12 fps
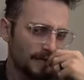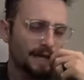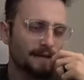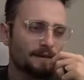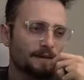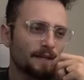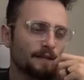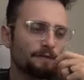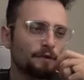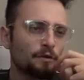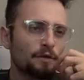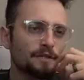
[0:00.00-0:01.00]
Like,
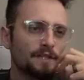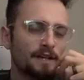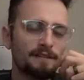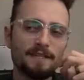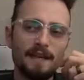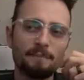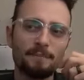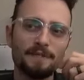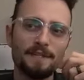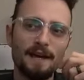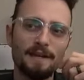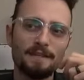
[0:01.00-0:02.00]
if you could take a sample
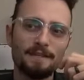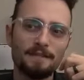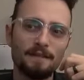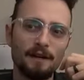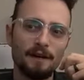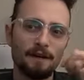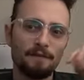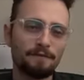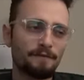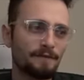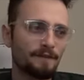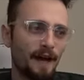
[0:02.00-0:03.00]
size
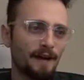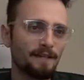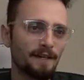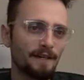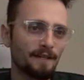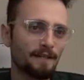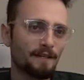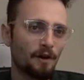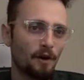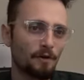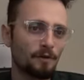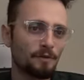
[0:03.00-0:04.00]
of Danya and
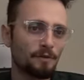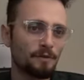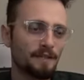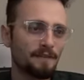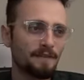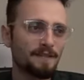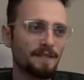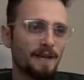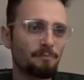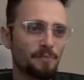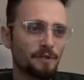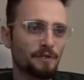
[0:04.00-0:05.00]
Hikaru in the
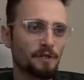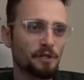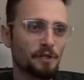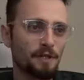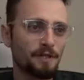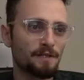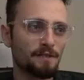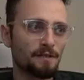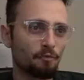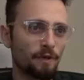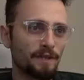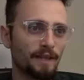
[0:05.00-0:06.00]
same position
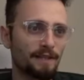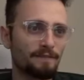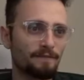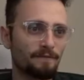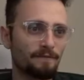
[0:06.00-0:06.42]
with like